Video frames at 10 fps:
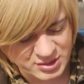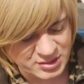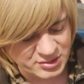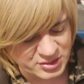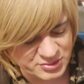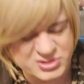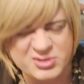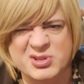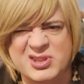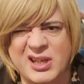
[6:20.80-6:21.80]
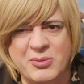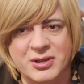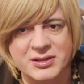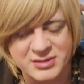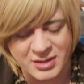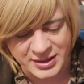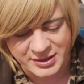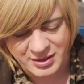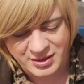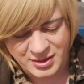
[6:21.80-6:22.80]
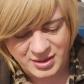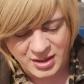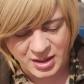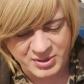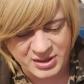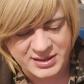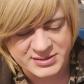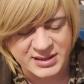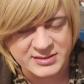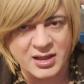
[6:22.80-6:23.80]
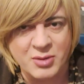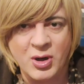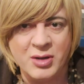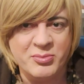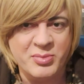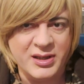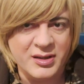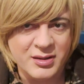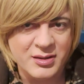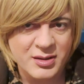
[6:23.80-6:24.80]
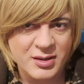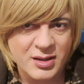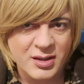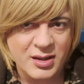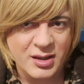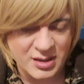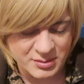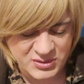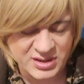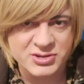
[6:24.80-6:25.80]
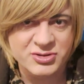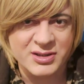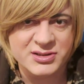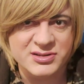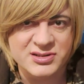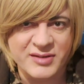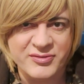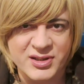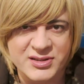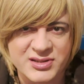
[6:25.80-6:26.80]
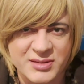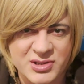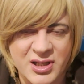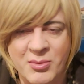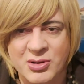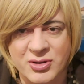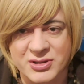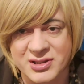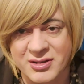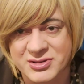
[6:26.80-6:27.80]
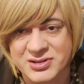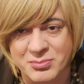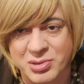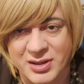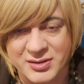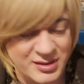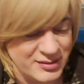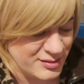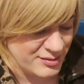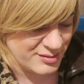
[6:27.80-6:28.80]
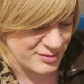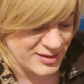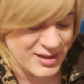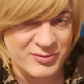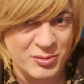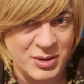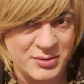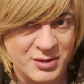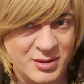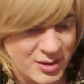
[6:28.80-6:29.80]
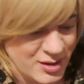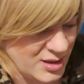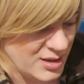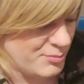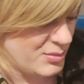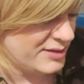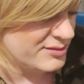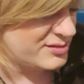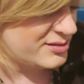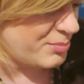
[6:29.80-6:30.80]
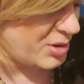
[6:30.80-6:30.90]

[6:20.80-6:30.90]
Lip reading: you'll sort of see what it's like. I mean, like I said, I won't be, the instructions definitely seem to come across a lot simpler than the other one. And the